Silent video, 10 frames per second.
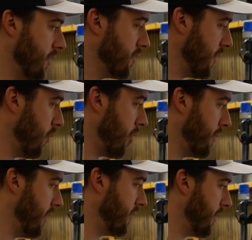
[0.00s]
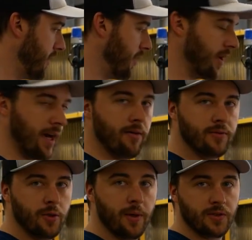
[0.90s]
usually warm enough that we don't
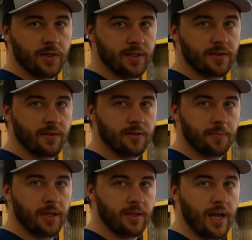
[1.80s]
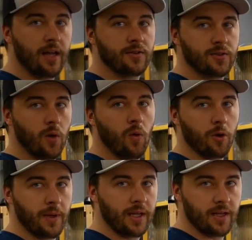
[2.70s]
have too much resistance, but not so
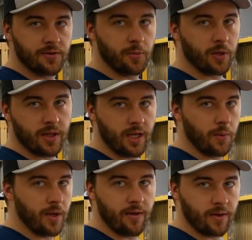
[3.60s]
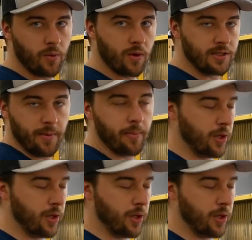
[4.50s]
warm that it gets super thin and we have any worries about